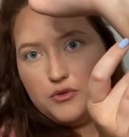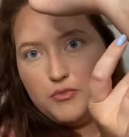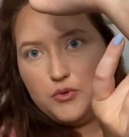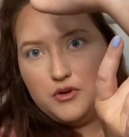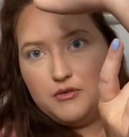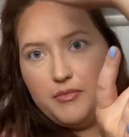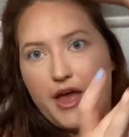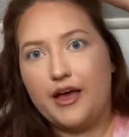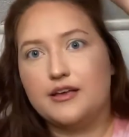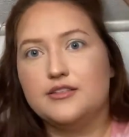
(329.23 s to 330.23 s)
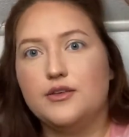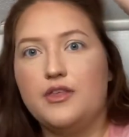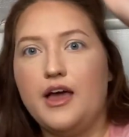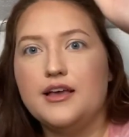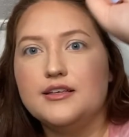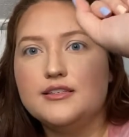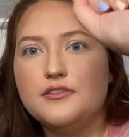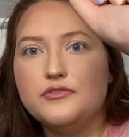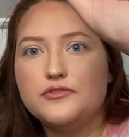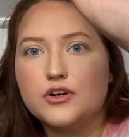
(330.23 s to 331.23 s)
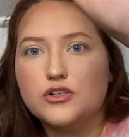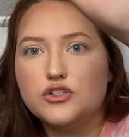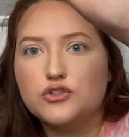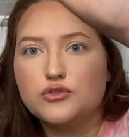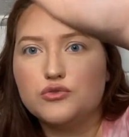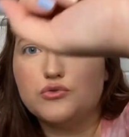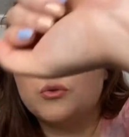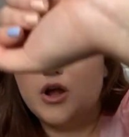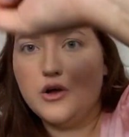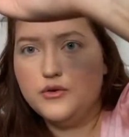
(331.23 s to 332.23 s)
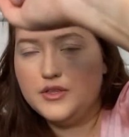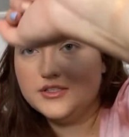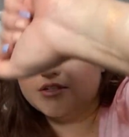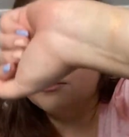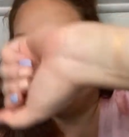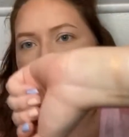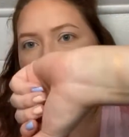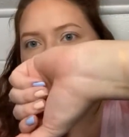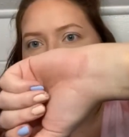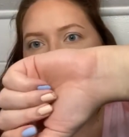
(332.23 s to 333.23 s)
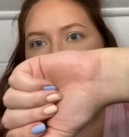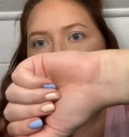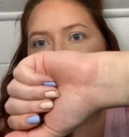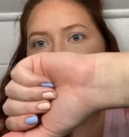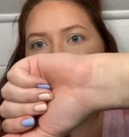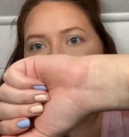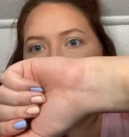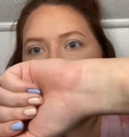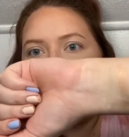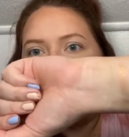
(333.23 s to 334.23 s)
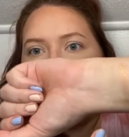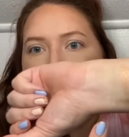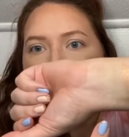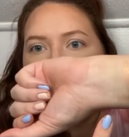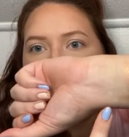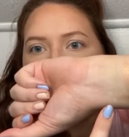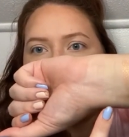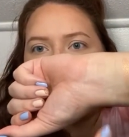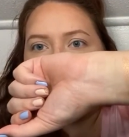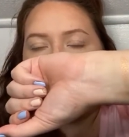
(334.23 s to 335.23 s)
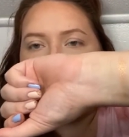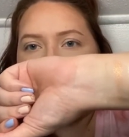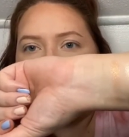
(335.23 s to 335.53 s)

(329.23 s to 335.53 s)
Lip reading: the Moon and Back. So that is the first row. These are kind of like very light. This one's supposed to be very